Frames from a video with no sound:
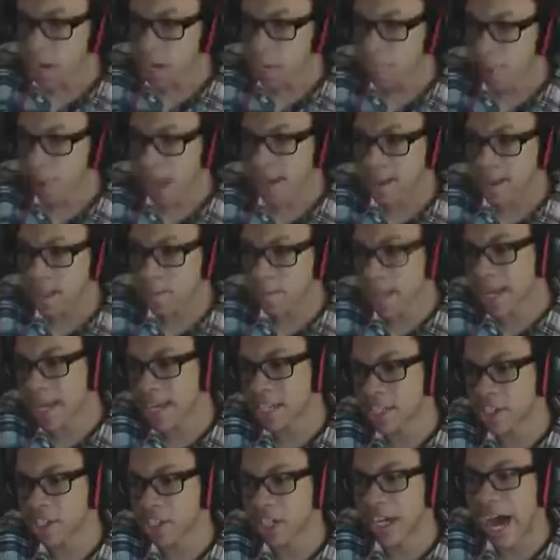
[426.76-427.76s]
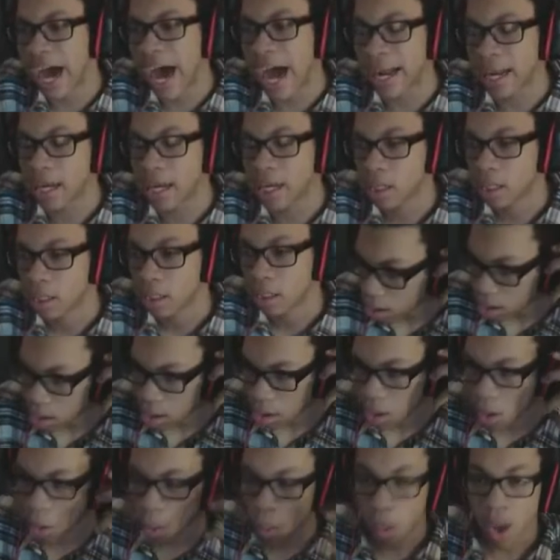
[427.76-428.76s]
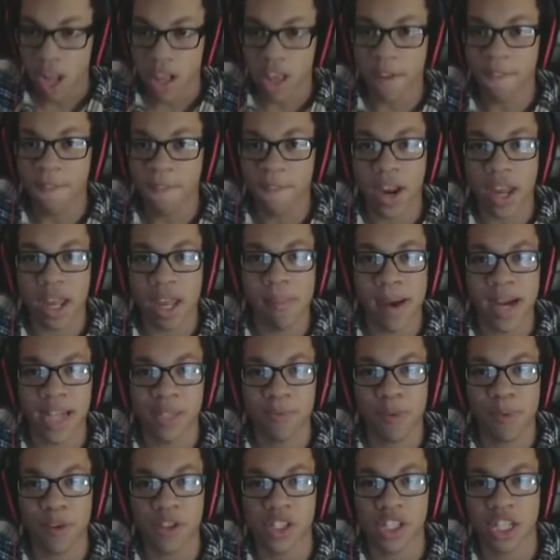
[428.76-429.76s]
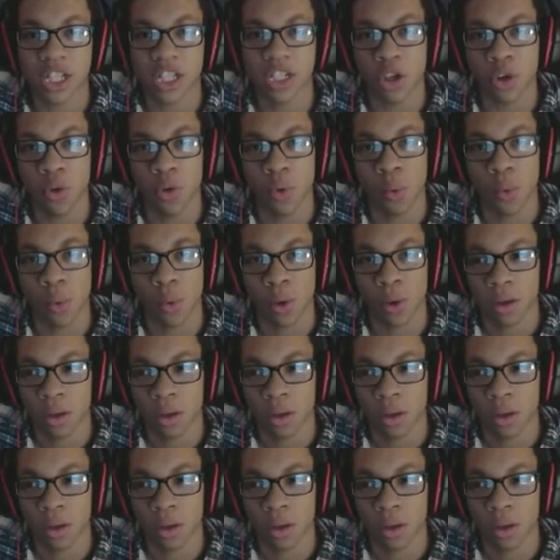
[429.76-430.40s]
better than me because you're not. What the frick am I supposed to do?